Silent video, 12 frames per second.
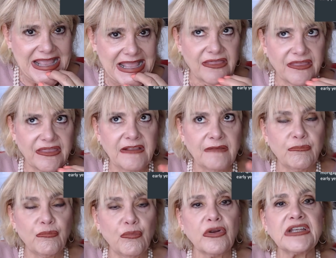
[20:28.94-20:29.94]
these
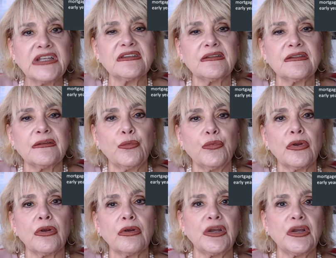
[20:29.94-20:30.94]
mortgages
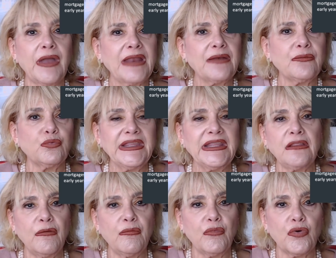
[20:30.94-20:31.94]
were, had really
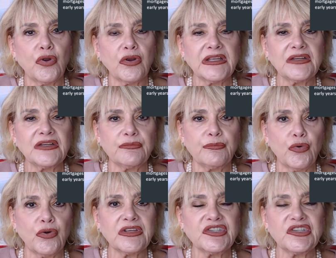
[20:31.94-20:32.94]
low
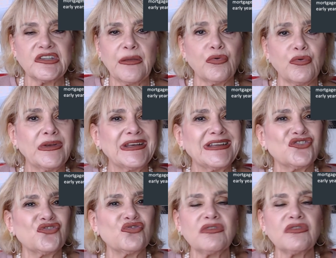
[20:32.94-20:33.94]
mortgages that were going to
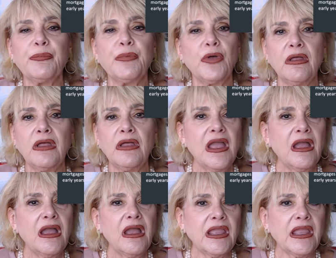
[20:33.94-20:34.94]
triple
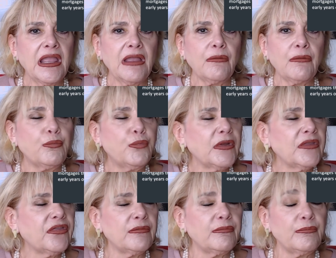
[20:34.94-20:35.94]

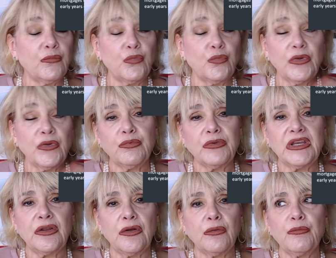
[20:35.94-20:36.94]
with
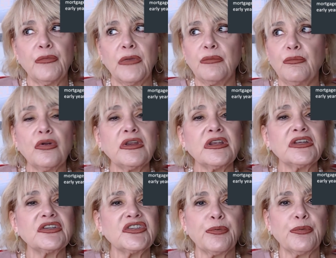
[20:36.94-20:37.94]

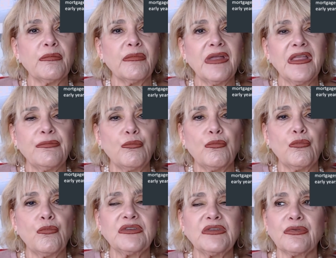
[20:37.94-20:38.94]
mortgages per month,
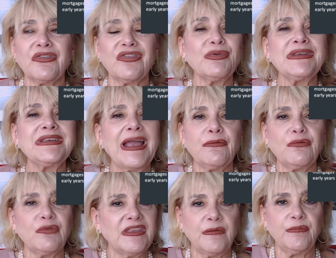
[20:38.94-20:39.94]
which were 3
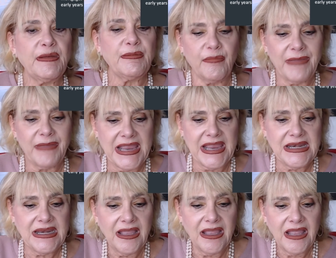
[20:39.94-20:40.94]
times what these people
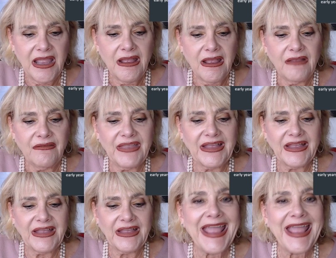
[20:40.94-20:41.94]
made.
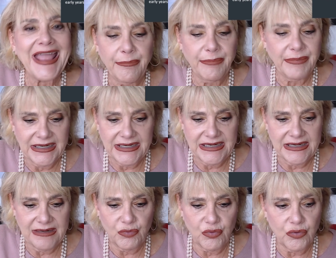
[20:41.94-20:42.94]
That's not happening
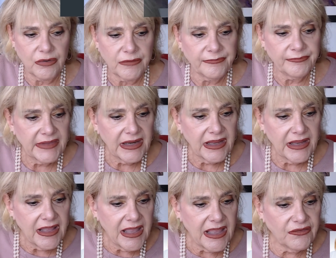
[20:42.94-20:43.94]
anymore.
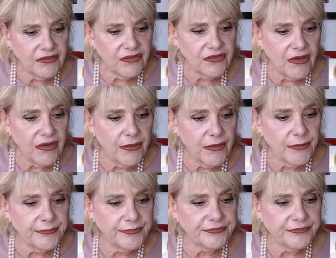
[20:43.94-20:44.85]
And so